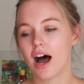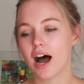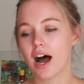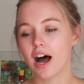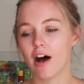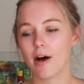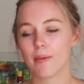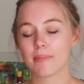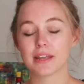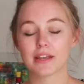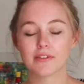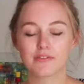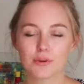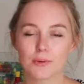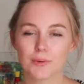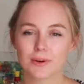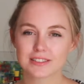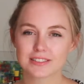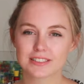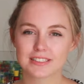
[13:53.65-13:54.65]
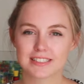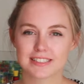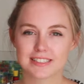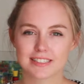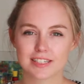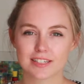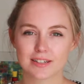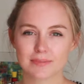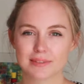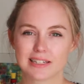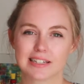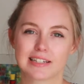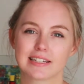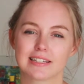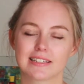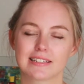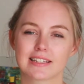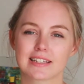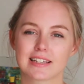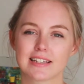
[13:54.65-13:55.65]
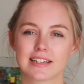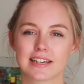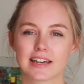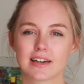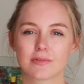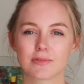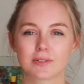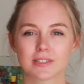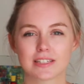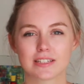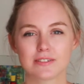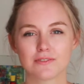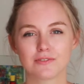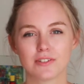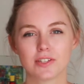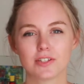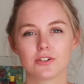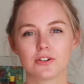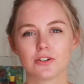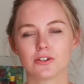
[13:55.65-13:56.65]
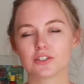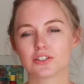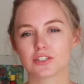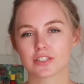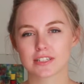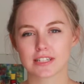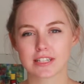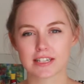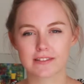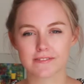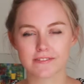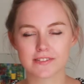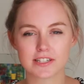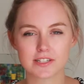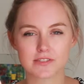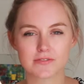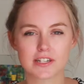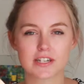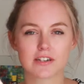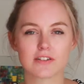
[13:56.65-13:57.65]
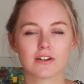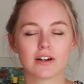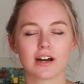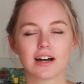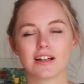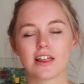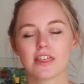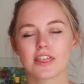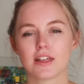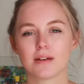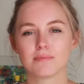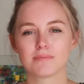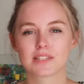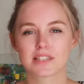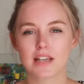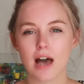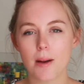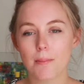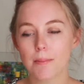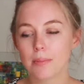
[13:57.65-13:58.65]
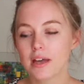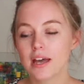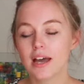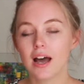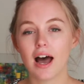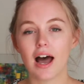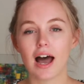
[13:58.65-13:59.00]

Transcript: If you want to see an updated skincare routine video, just give this video a thumbs up,